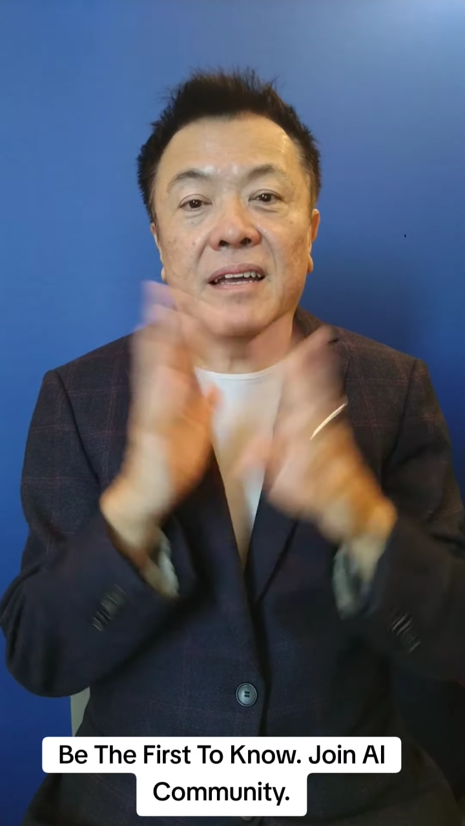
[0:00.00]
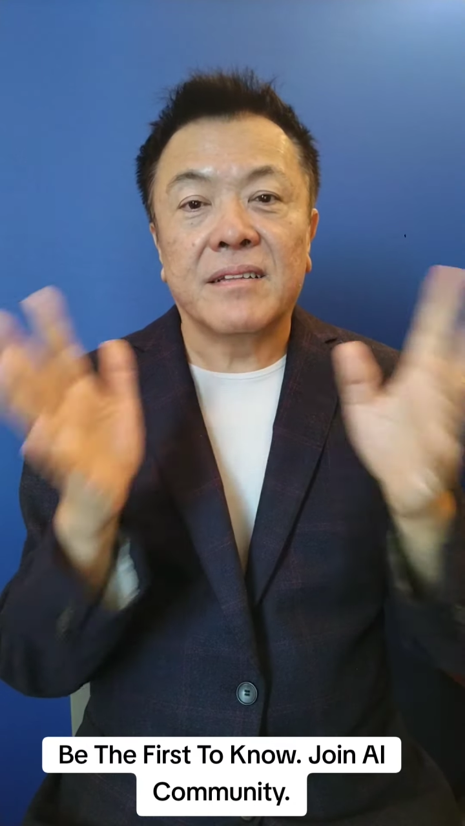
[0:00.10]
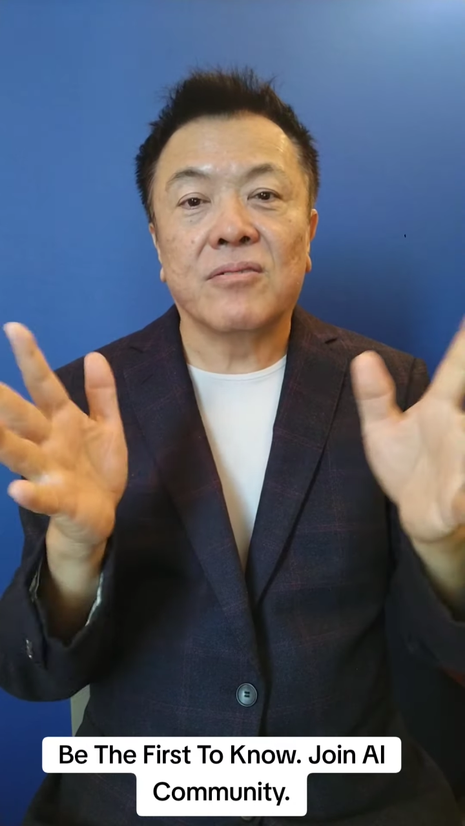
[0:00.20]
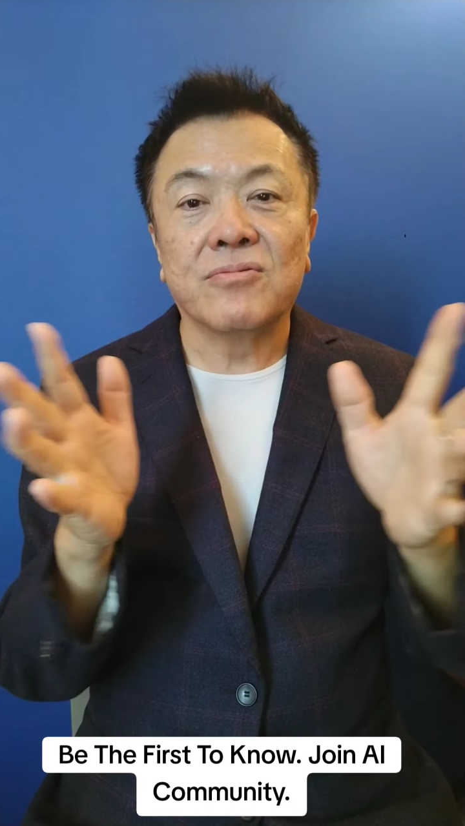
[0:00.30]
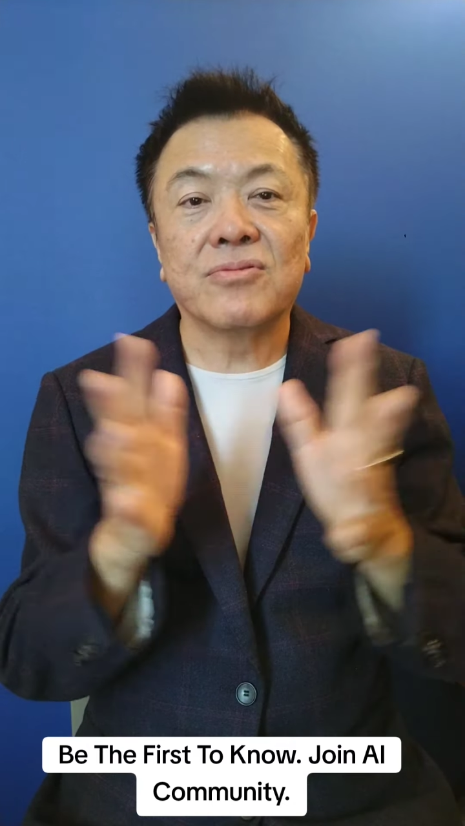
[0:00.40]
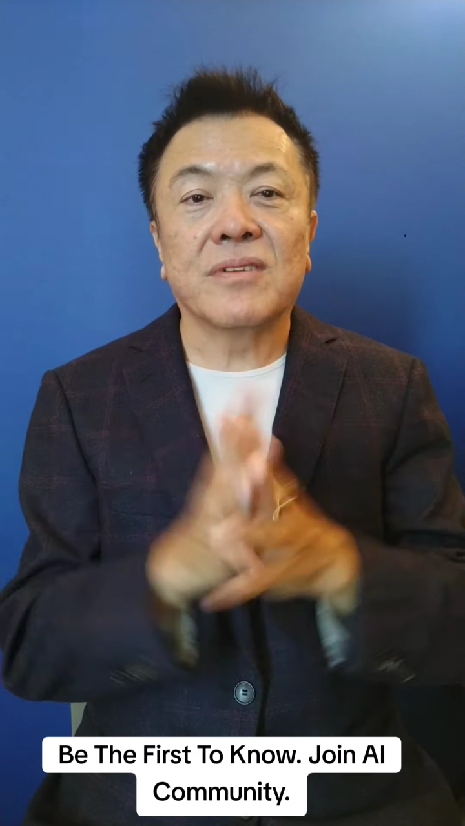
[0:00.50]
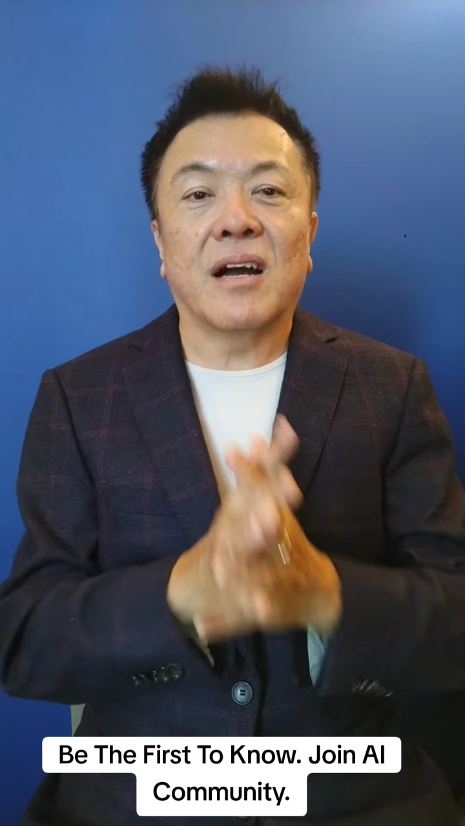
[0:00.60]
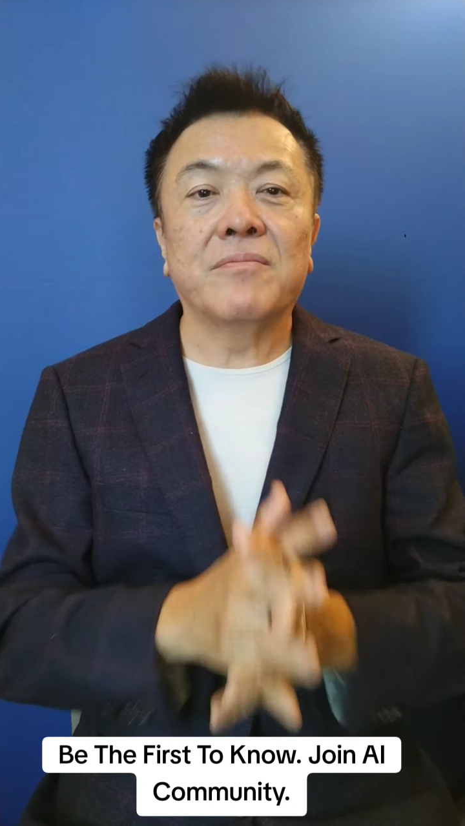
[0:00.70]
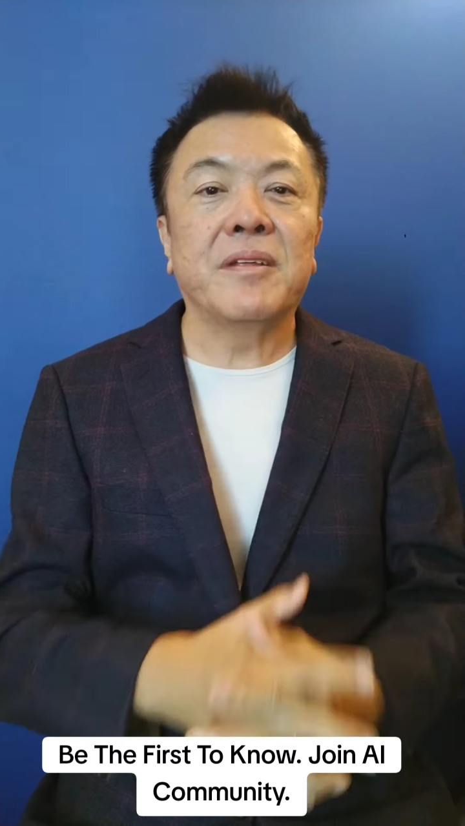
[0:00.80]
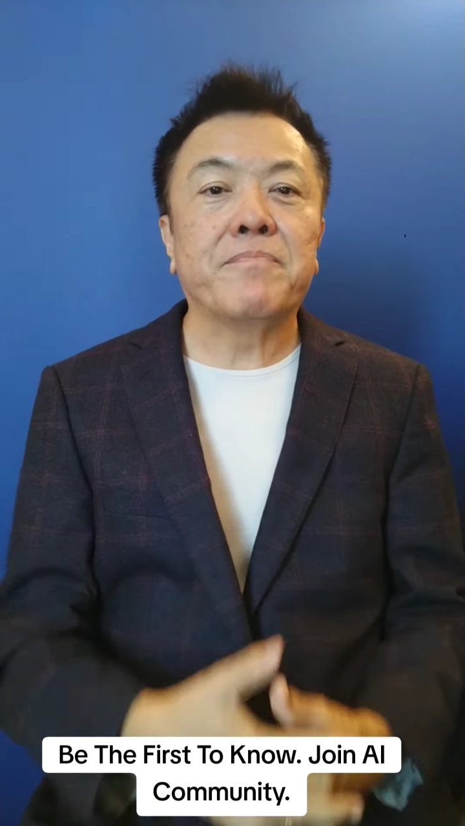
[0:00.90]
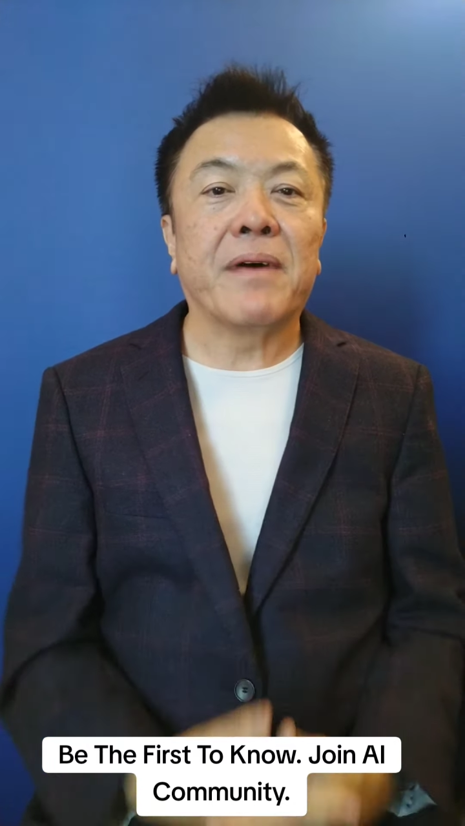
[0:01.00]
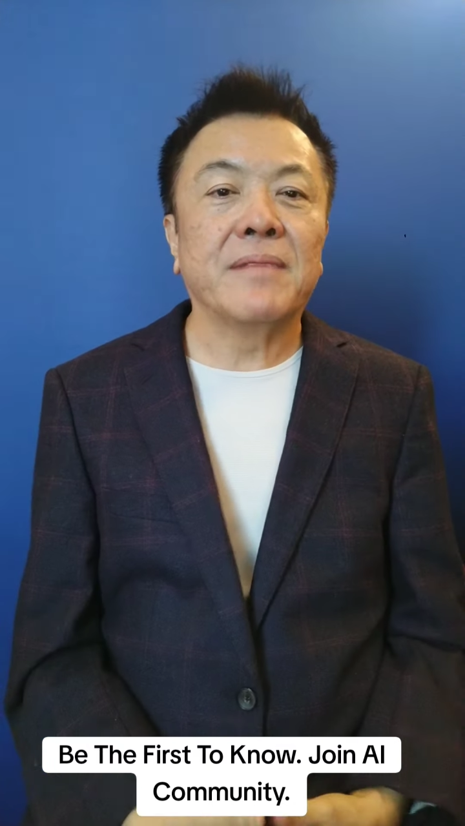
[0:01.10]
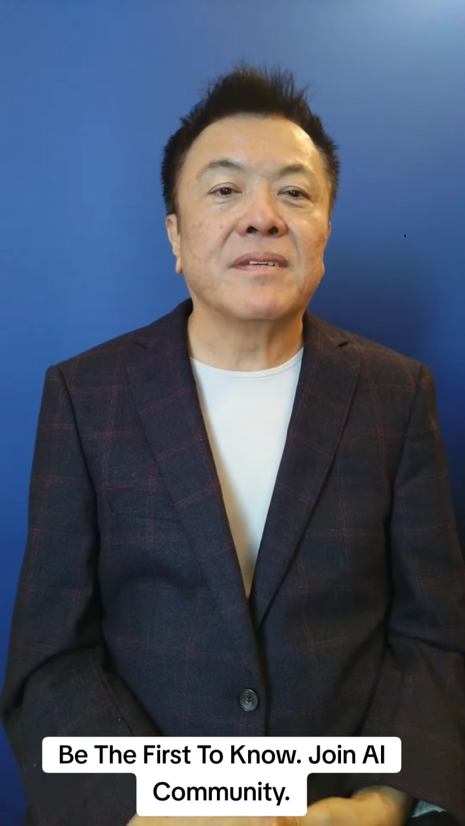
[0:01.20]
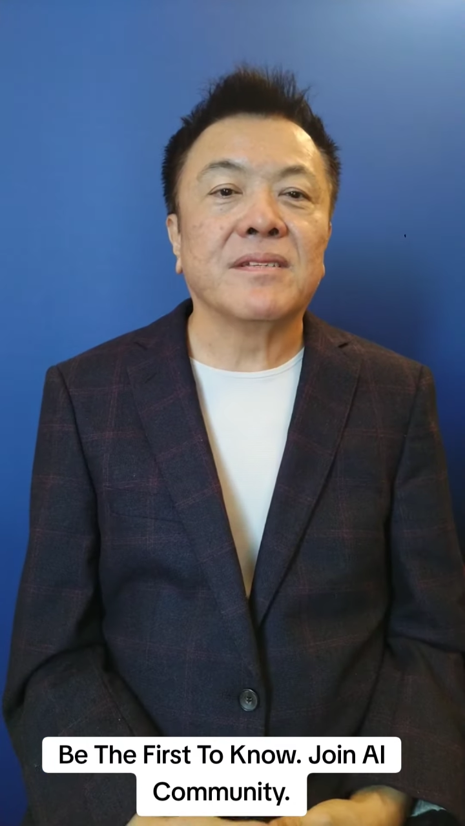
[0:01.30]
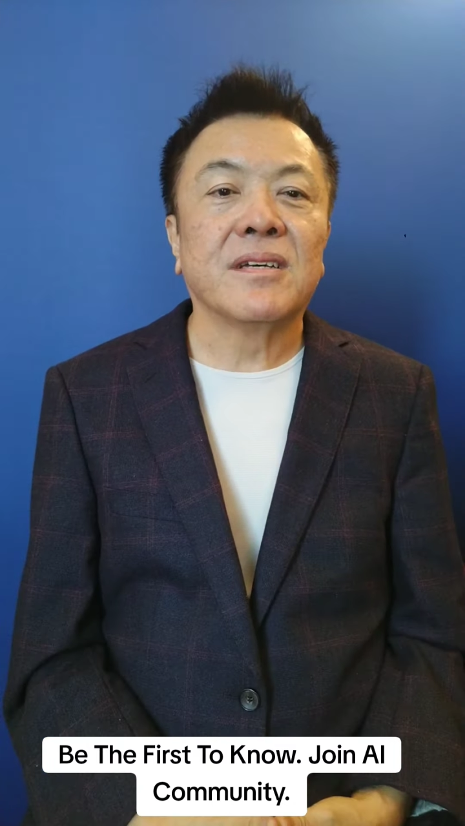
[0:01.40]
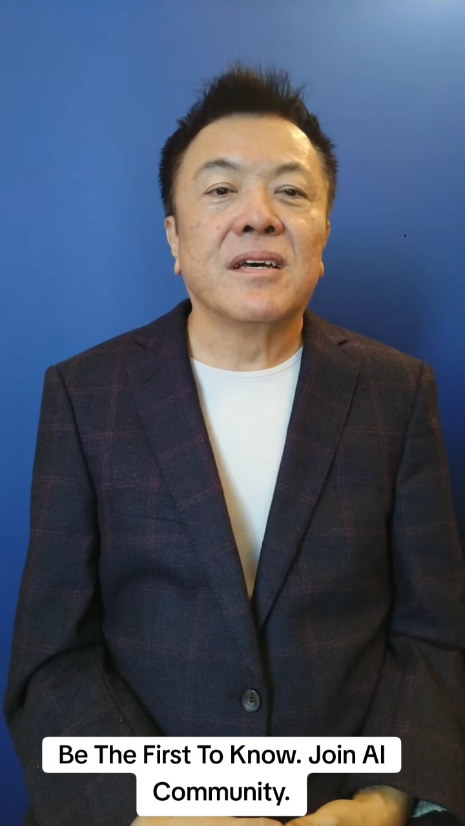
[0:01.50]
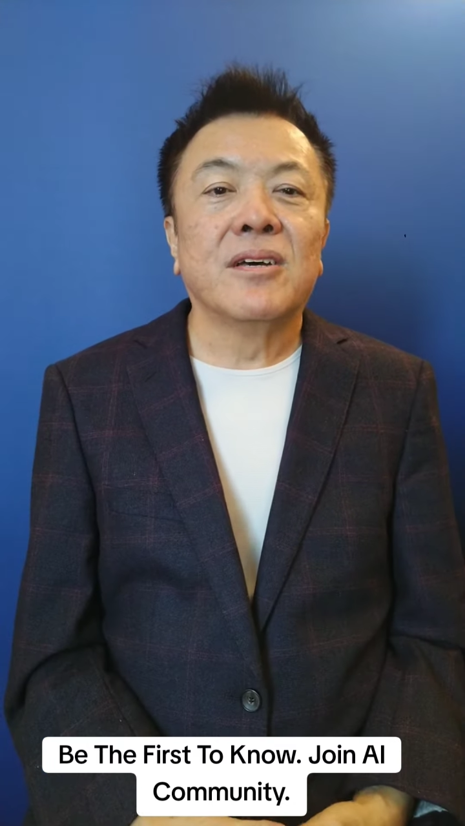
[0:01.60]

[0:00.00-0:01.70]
and also government departments.